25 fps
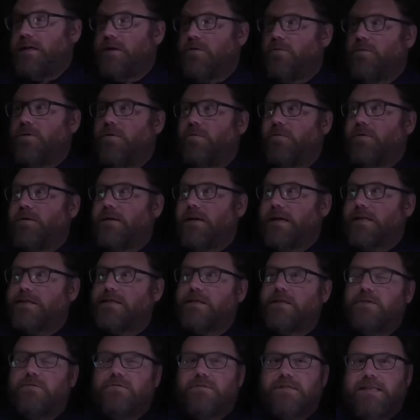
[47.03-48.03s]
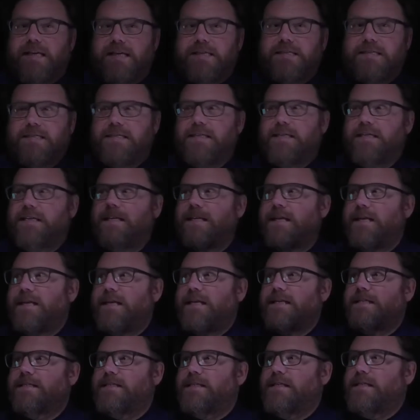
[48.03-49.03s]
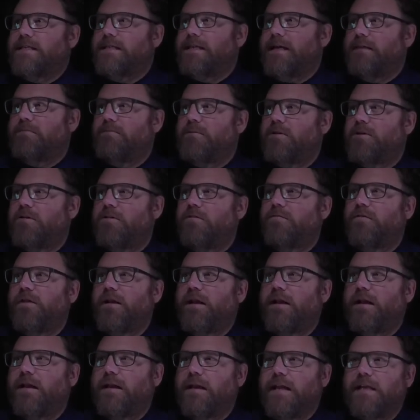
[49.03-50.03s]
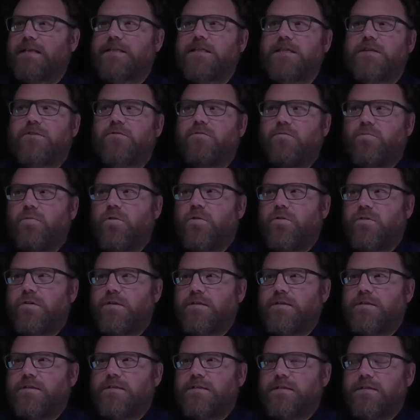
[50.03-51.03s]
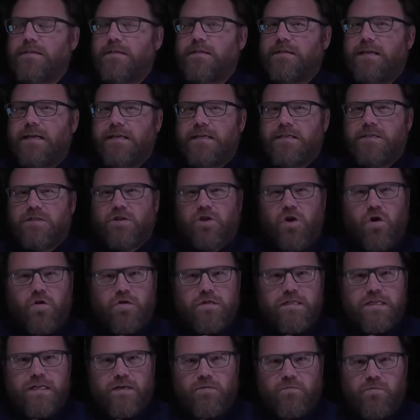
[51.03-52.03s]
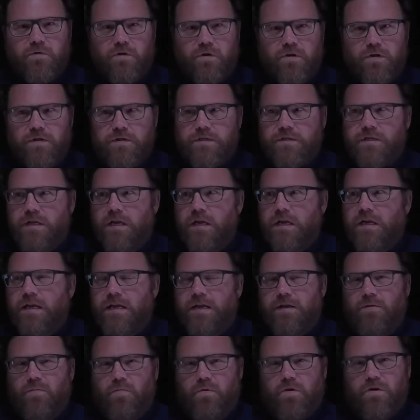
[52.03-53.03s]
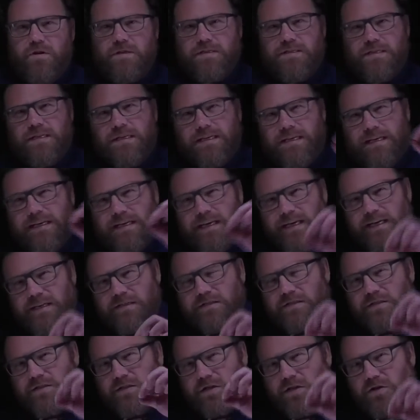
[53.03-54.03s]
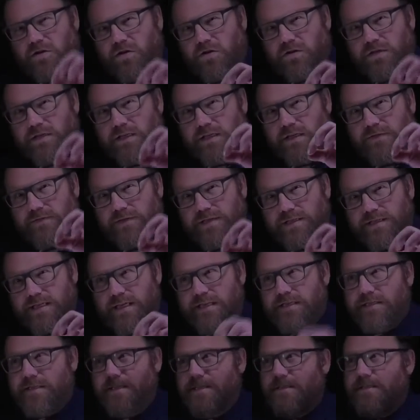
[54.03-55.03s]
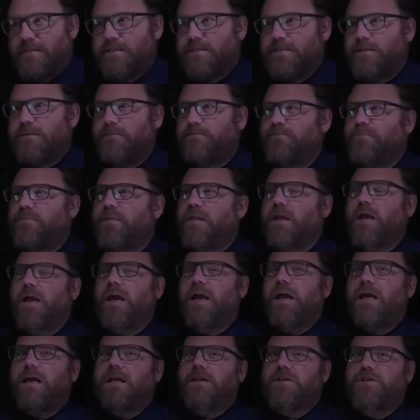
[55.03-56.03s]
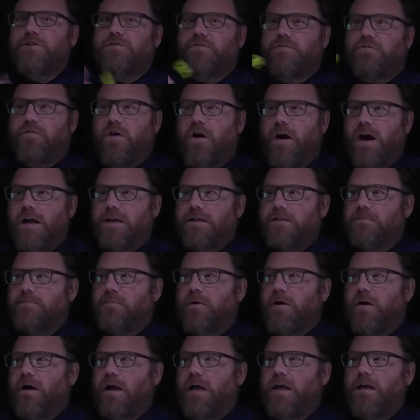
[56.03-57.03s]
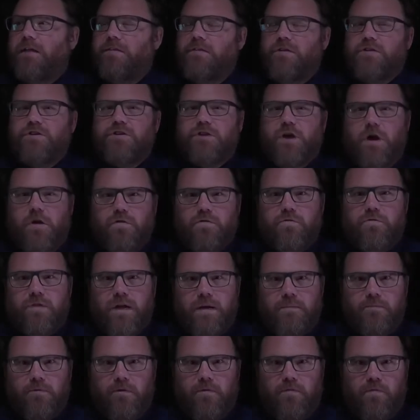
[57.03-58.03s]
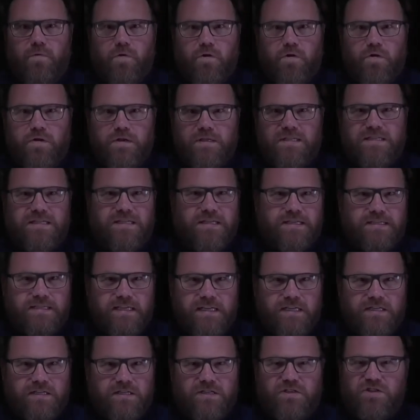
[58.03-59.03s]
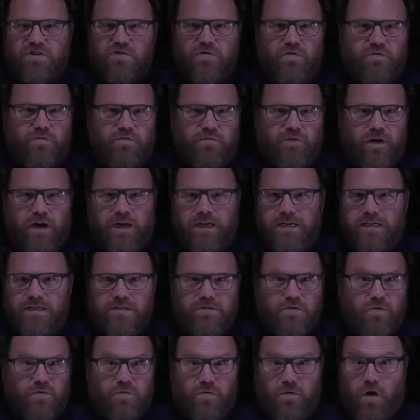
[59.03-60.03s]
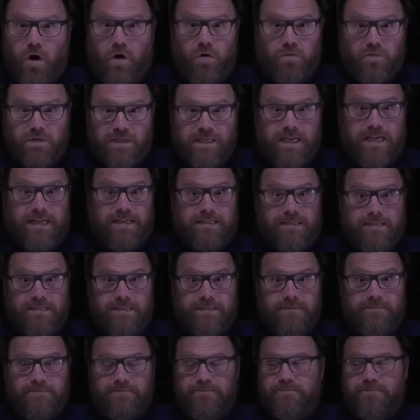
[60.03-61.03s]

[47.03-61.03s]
Well, lexical density is the number of lexical words, that is content words, words that are linked to the content of the sentence, divided by the total number of words in a sentence or phrase or whole text.